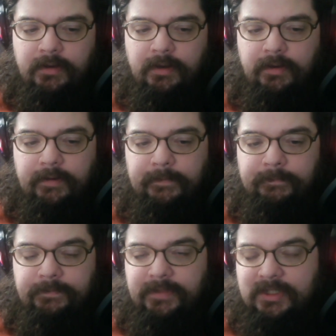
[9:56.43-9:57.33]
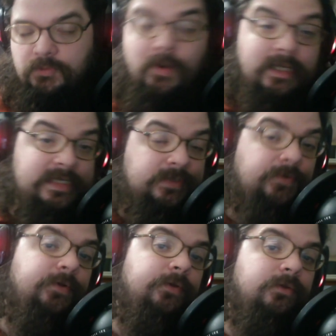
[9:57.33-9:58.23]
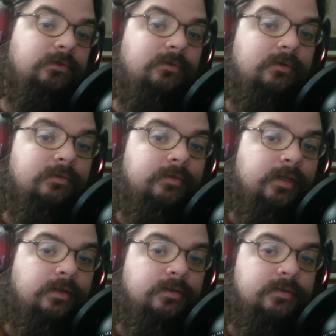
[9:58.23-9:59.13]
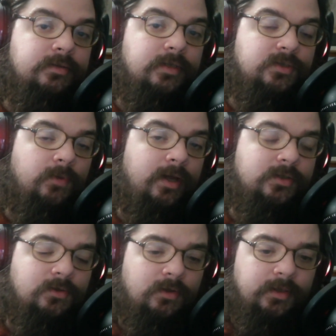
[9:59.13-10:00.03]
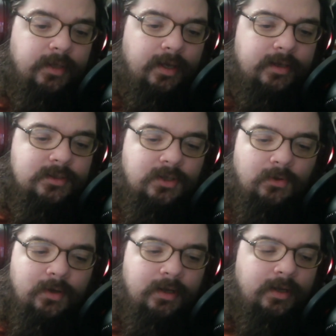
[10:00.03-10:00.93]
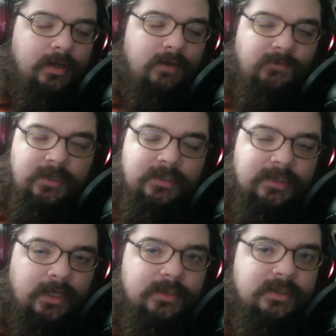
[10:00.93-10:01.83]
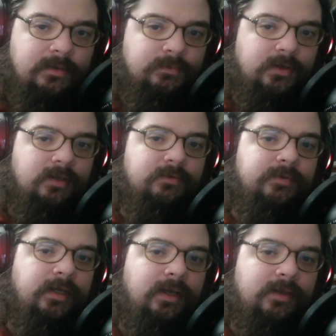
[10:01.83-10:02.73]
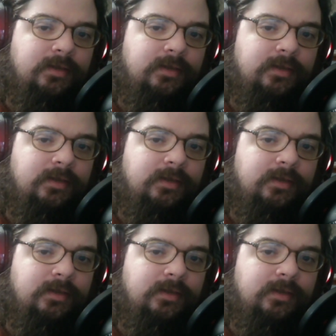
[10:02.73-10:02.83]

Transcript: Um, that's why he's called the Lord of the Rings. That's why it's called that. So, if he tells them bring the ring and the